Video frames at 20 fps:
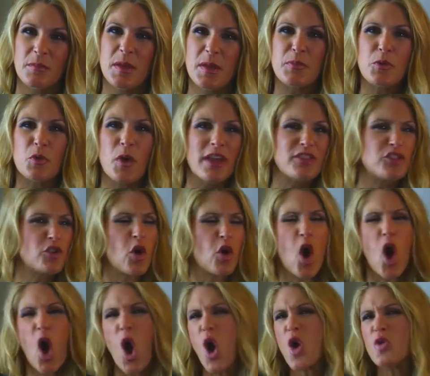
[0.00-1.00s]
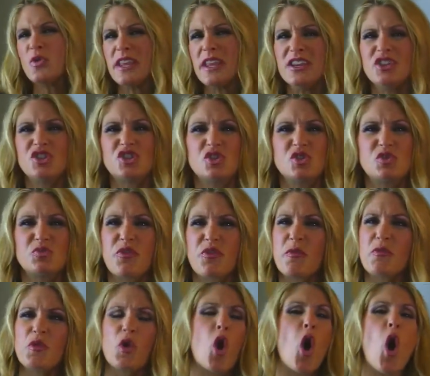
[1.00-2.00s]
people who had their own issues
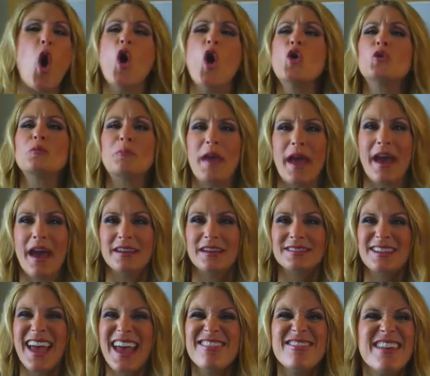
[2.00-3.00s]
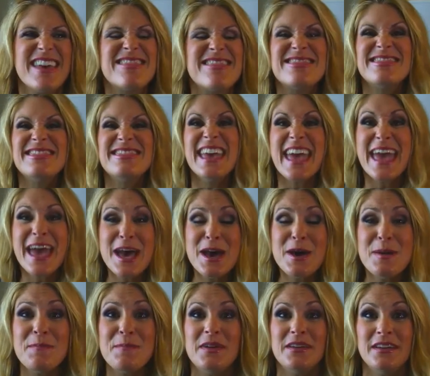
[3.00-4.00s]
from their own past, I let
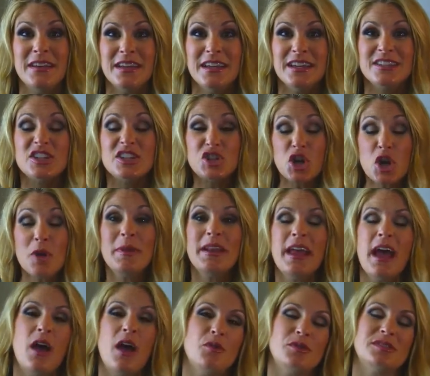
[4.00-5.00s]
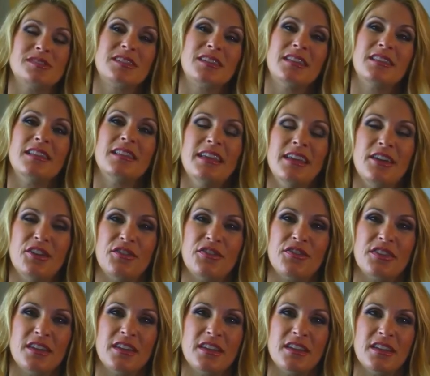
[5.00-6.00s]
them determine how I was going to
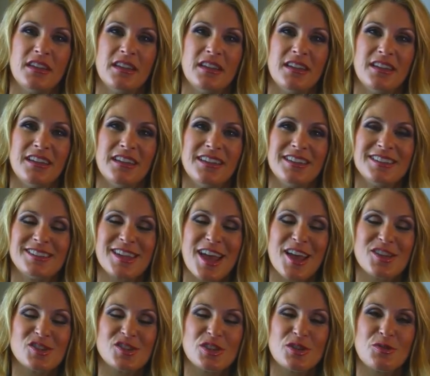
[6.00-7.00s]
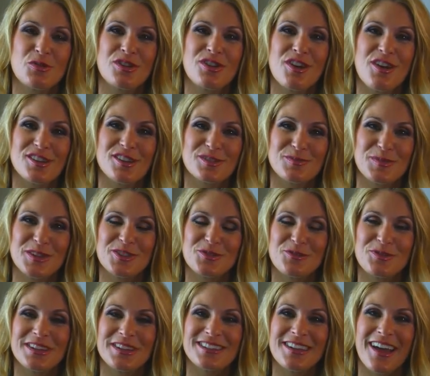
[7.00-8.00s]
live. It's actually what caused me to
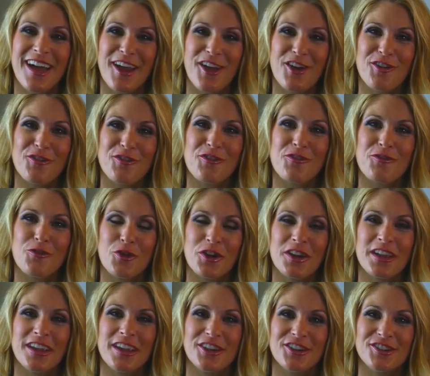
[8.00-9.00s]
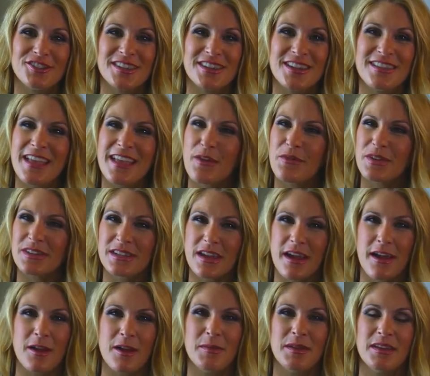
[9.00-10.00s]
retire for 4 years. And in that
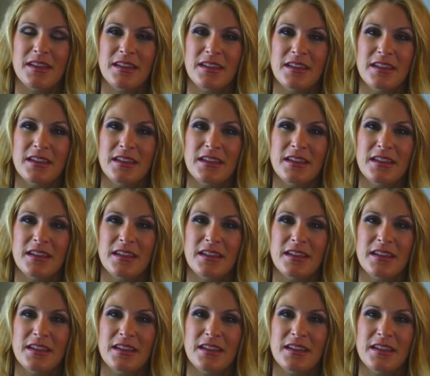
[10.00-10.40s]
retirement,